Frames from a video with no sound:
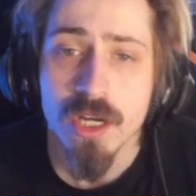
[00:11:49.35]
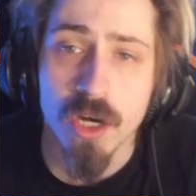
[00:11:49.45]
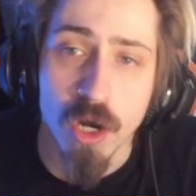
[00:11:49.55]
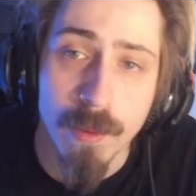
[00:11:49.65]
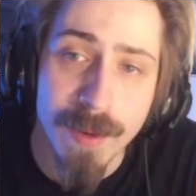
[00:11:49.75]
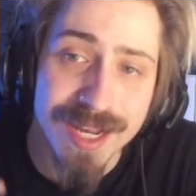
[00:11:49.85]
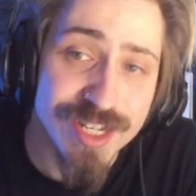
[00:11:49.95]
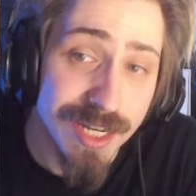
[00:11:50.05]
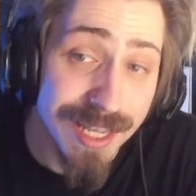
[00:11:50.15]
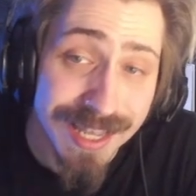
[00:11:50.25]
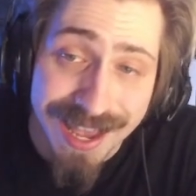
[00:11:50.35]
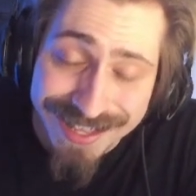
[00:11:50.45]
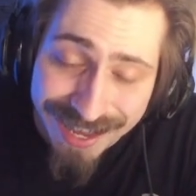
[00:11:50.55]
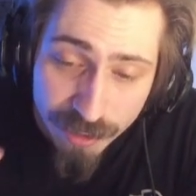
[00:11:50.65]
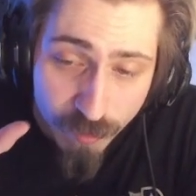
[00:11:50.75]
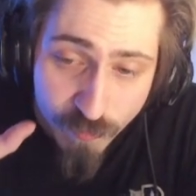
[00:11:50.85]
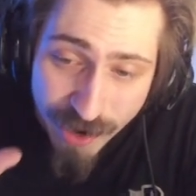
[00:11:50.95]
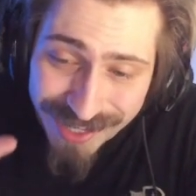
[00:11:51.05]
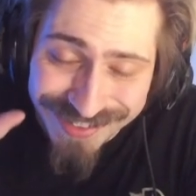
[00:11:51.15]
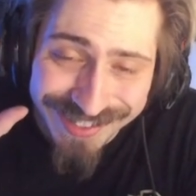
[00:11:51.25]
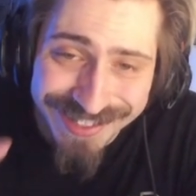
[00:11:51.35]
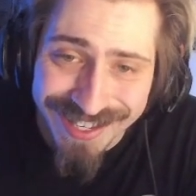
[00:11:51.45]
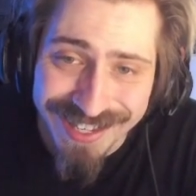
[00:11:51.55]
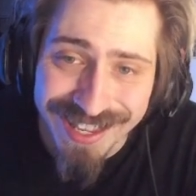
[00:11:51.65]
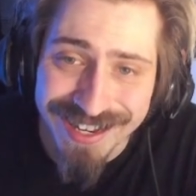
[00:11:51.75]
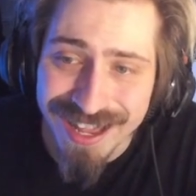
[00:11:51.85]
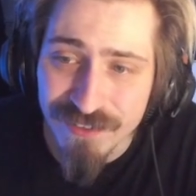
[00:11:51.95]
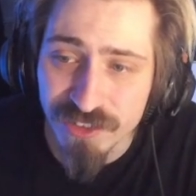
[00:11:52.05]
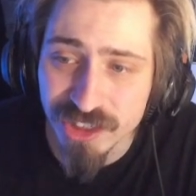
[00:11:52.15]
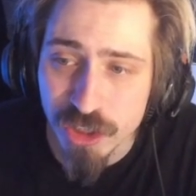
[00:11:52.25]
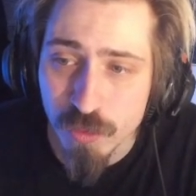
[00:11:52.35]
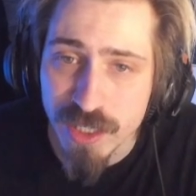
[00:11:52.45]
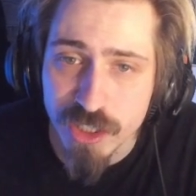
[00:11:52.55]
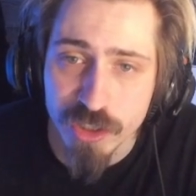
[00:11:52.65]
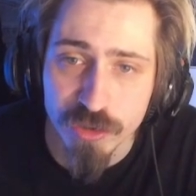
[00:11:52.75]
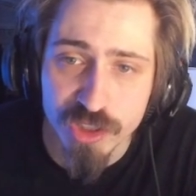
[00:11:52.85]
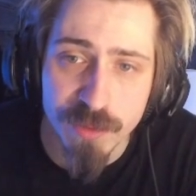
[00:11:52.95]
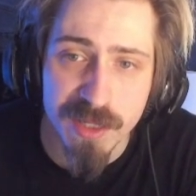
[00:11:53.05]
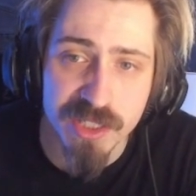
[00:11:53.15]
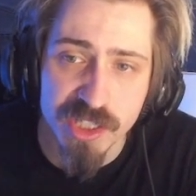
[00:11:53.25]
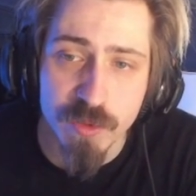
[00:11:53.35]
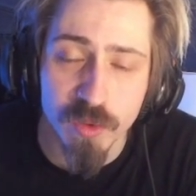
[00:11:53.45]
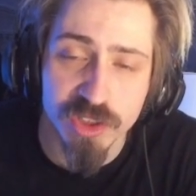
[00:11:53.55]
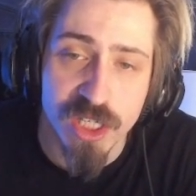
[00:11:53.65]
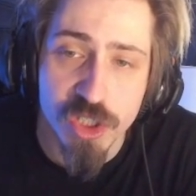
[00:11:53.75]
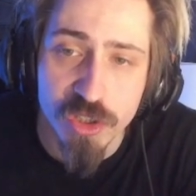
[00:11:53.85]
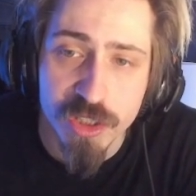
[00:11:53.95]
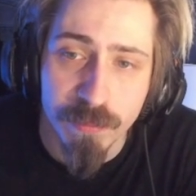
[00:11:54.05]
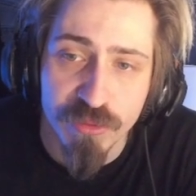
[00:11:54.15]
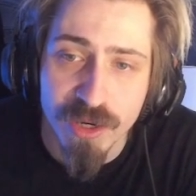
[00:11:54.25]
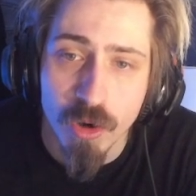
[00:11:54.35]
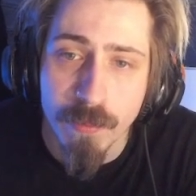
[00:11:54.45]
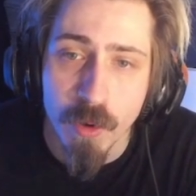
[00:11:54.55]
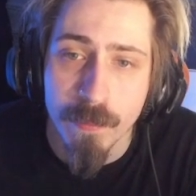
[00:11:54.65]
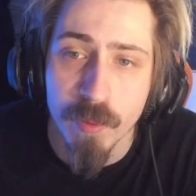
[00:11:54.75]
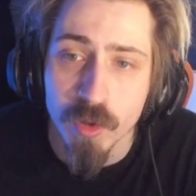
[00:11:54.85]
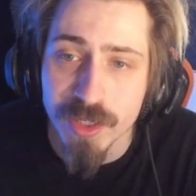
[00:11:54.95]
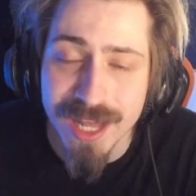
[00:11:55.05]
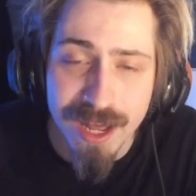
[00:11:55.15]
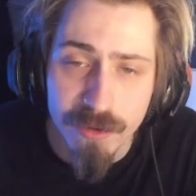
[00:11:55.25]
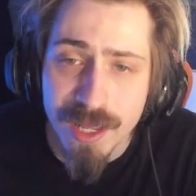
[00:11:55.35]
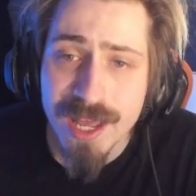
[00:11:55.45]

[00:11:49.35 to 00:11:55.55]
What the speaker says: Agility, again, reigns king in every situation. So simming to see what stats you need to bring up or put down